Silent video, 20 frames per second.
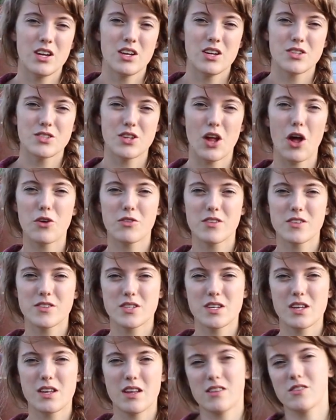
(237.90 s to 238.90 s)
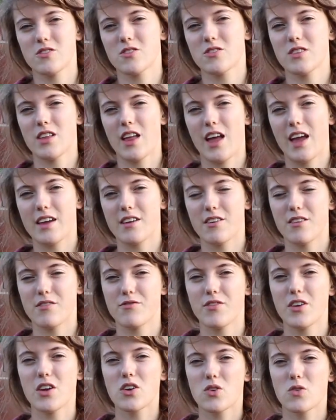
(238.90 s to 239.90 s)
So this can look like a
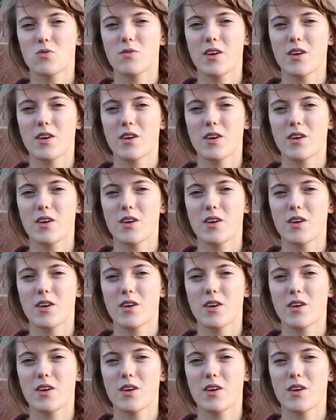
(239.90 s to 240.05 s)
vehicle